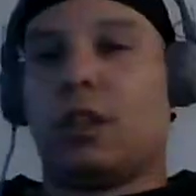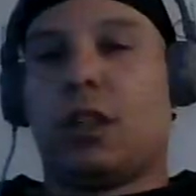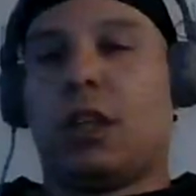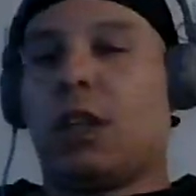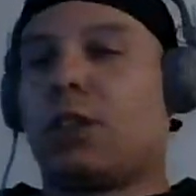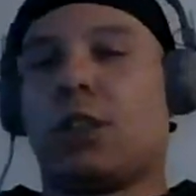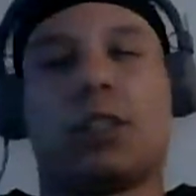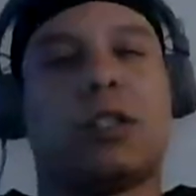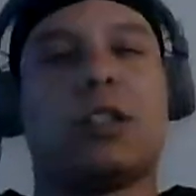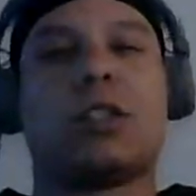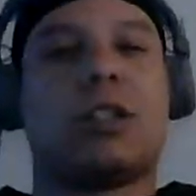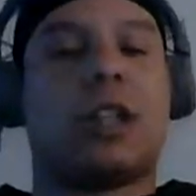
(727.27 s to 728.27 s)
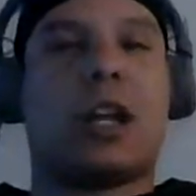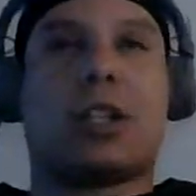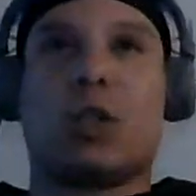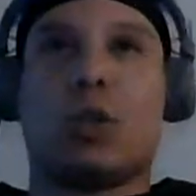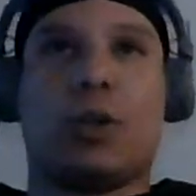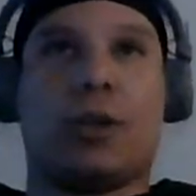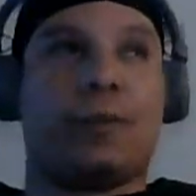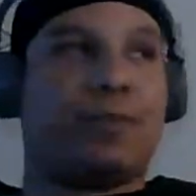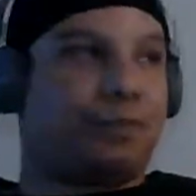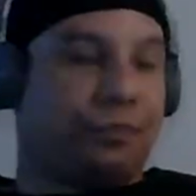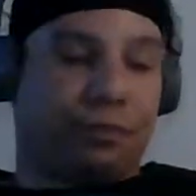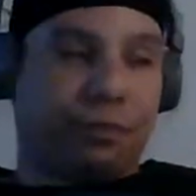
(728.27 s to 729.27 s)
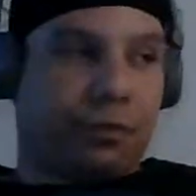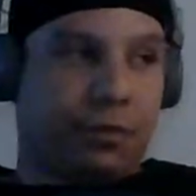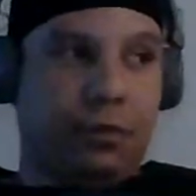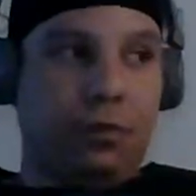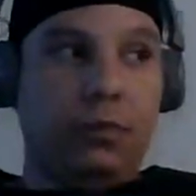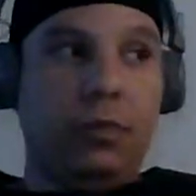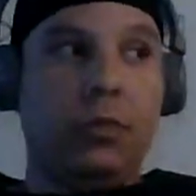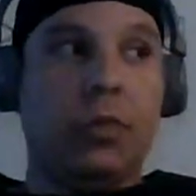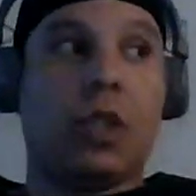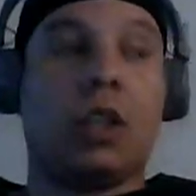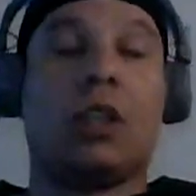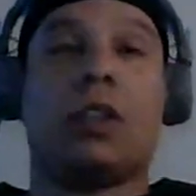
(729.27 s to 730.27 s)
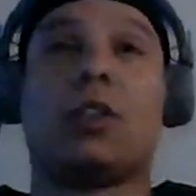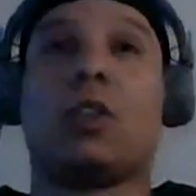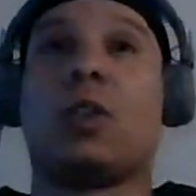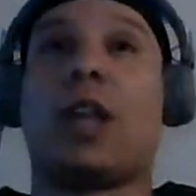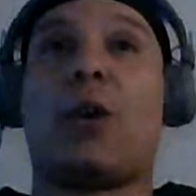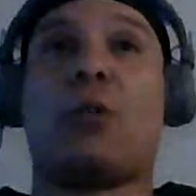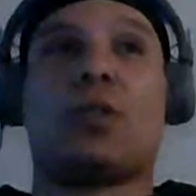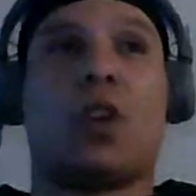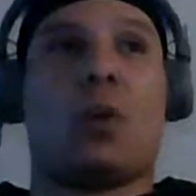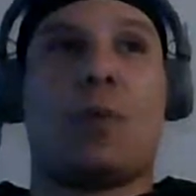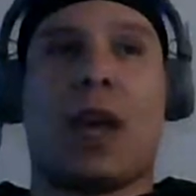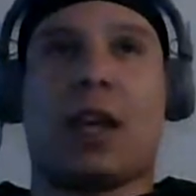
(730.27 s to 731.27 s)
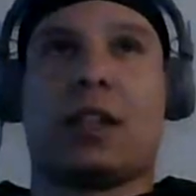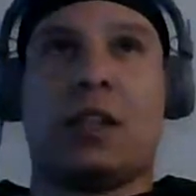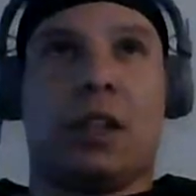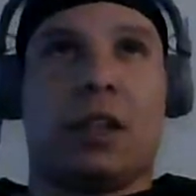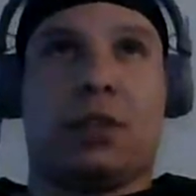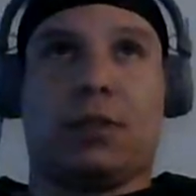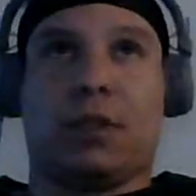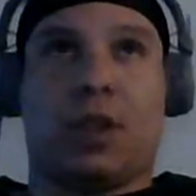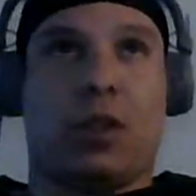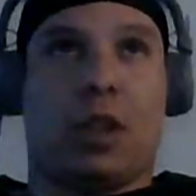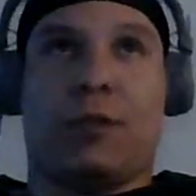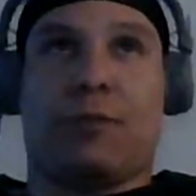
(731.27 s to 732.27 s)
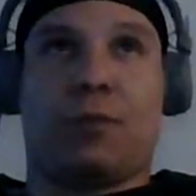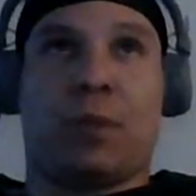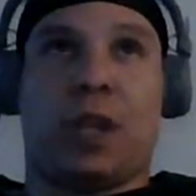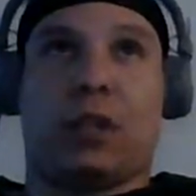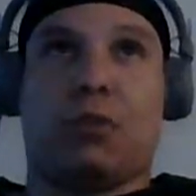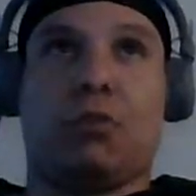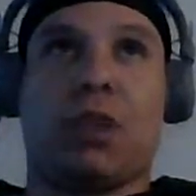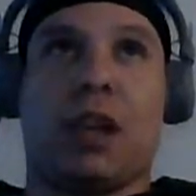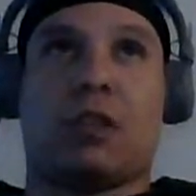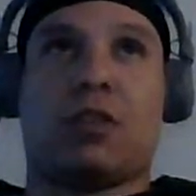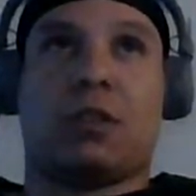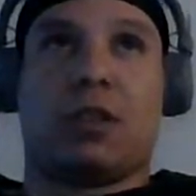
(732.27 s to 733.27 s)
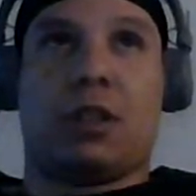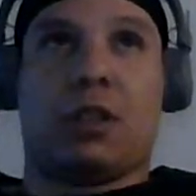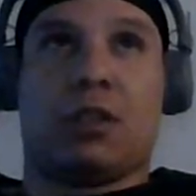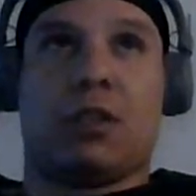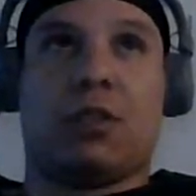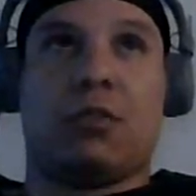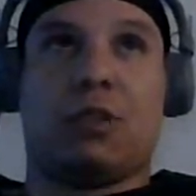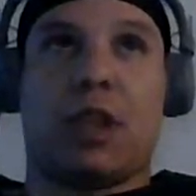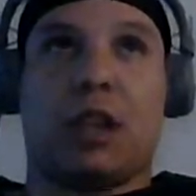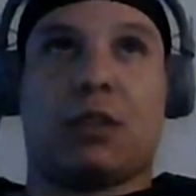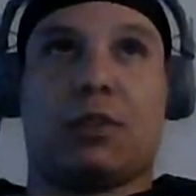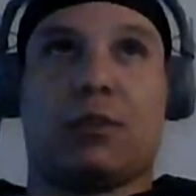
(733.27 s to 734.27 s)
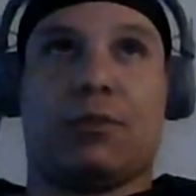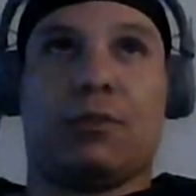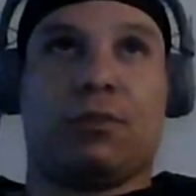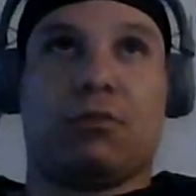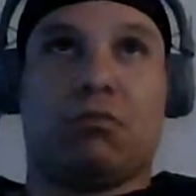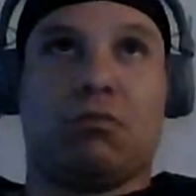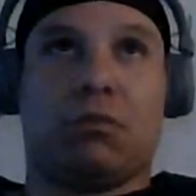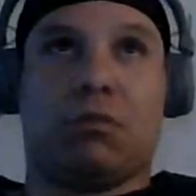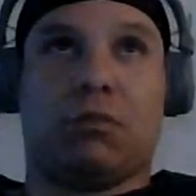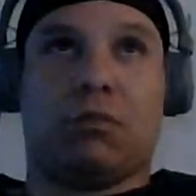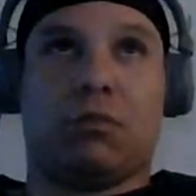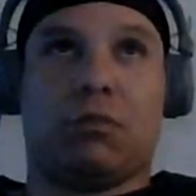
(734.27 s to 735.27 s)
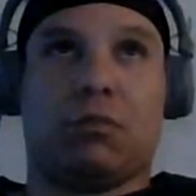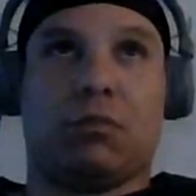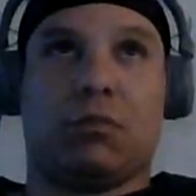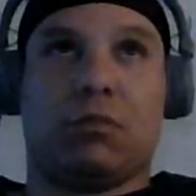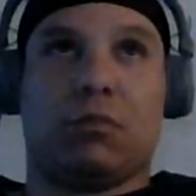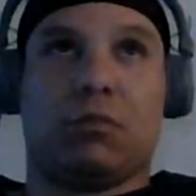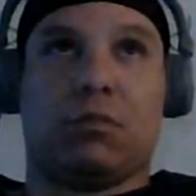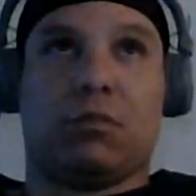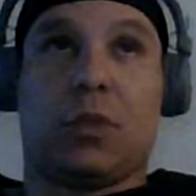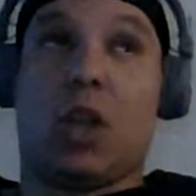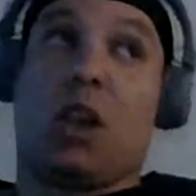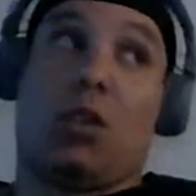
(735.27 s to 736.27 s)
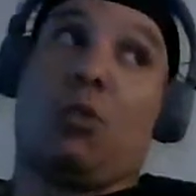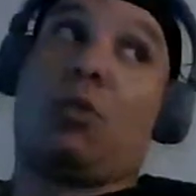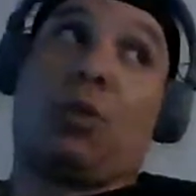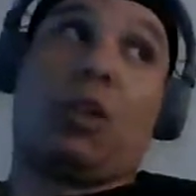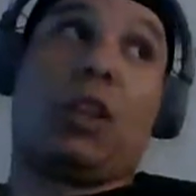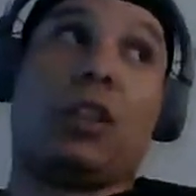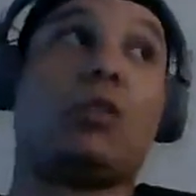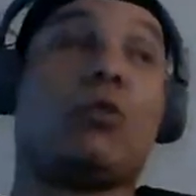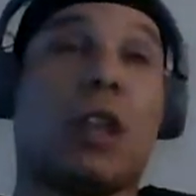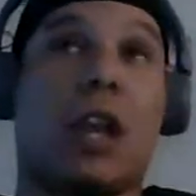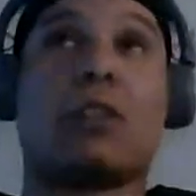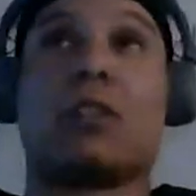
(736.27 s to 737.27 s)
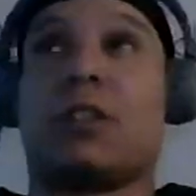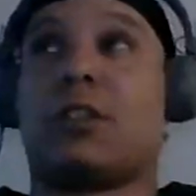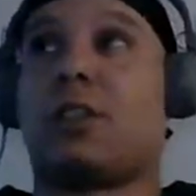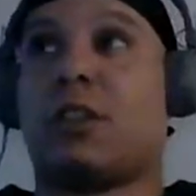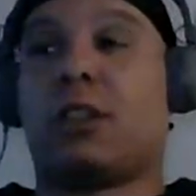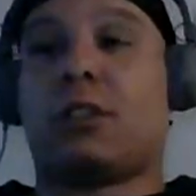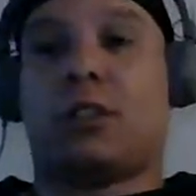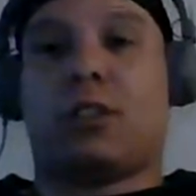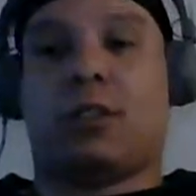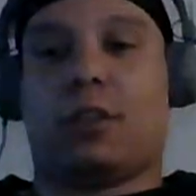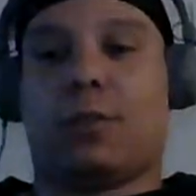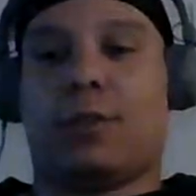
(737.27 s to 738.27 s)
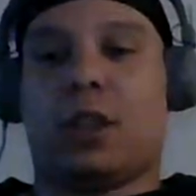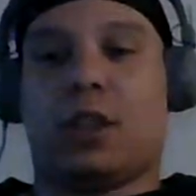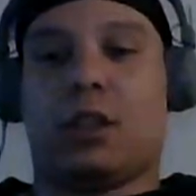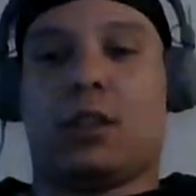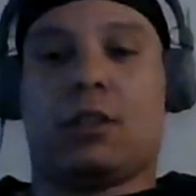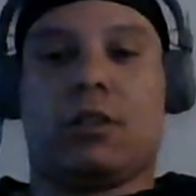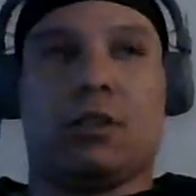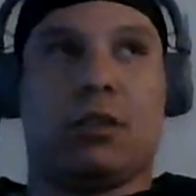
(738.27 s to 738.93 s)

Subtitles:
it's a lot to it. So that was all back then. So like from like 2006 to 2006 to fucking